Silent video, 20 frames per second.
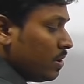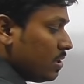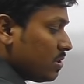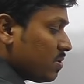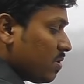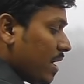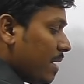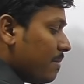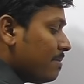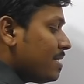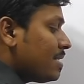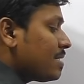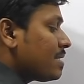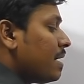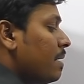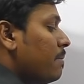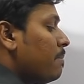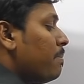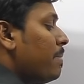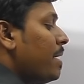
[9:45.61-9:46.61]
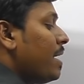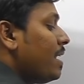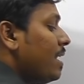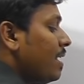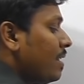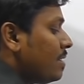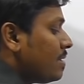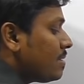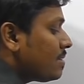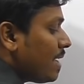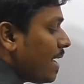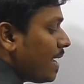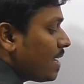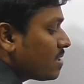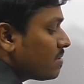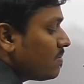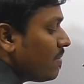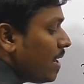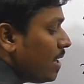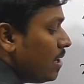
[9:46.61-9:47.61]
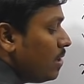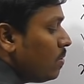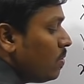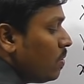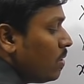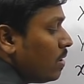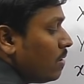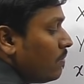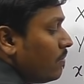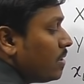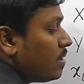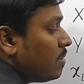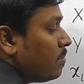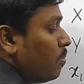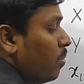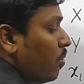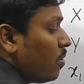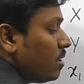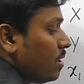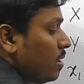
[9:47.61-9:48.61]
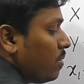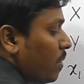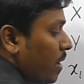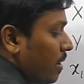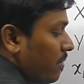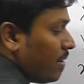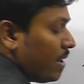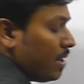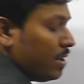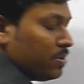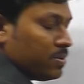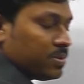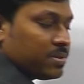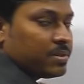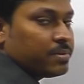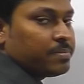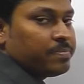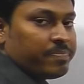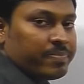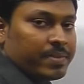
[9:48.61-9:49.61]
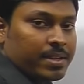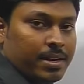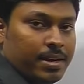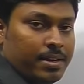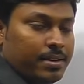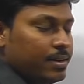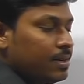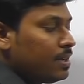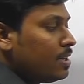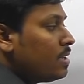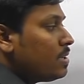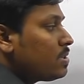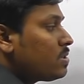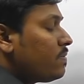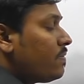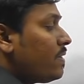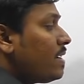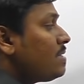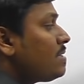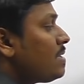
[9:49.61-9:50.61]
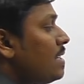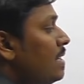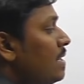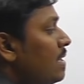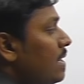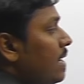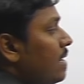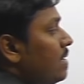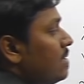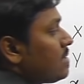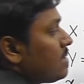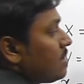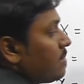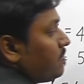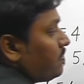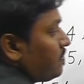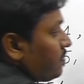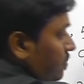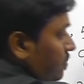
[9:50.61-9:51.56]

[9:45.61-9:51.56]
So I am just comparing this x value with both the y values, right? So friends, in case